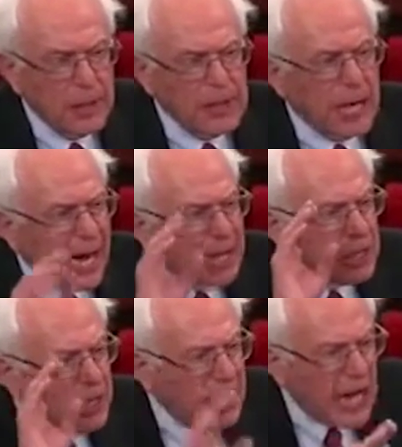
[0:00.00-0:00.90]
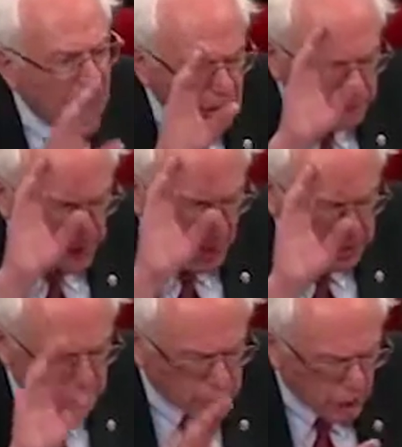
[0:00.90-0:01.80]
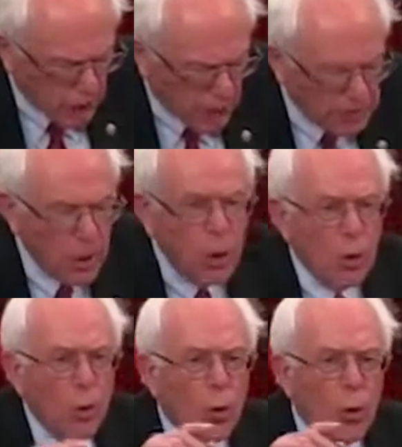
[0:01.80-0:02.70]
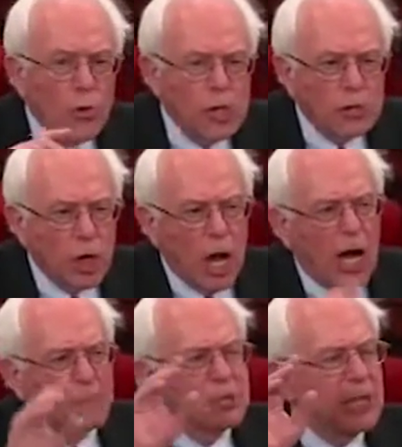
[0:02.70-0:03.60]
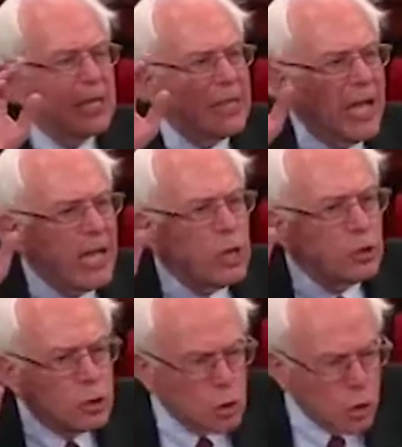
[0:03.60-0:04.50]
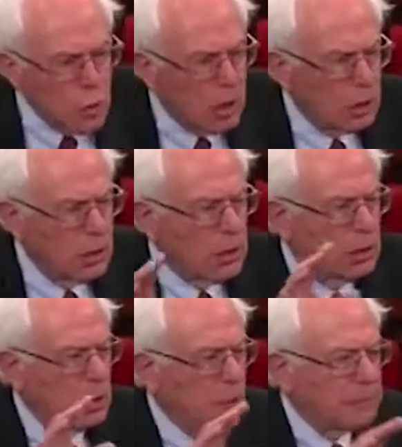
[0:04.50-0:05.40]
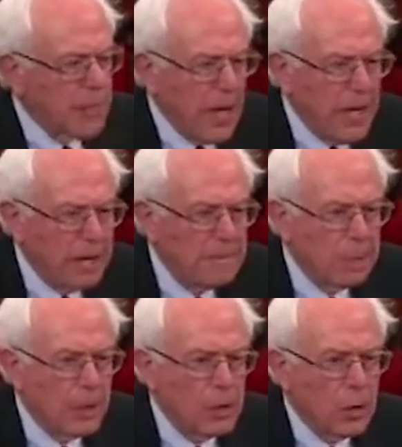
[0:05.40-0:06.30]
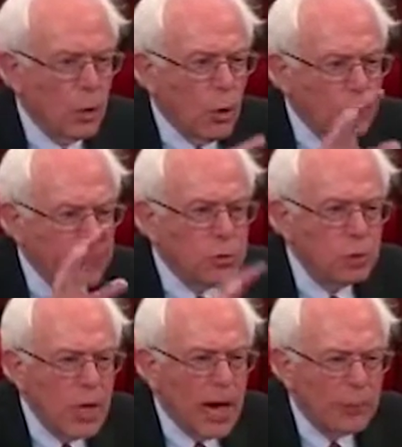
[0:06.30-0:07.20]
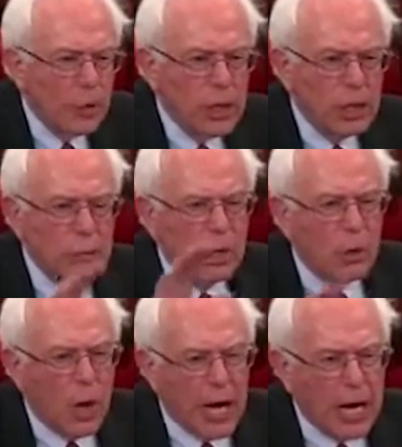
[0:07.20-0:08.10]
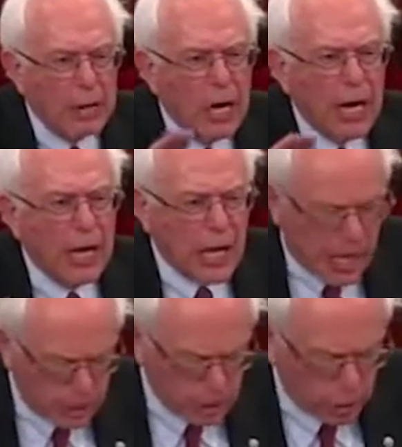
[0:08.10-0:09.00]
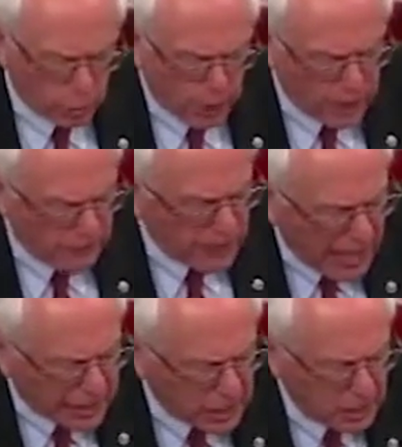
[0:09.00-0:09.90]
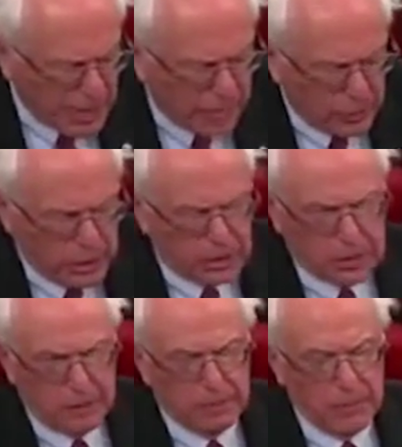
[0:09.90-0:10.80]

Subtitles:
and that either they can't find a job or the jobs that they do obtain often do not really require a college degree. And the fact of the matter is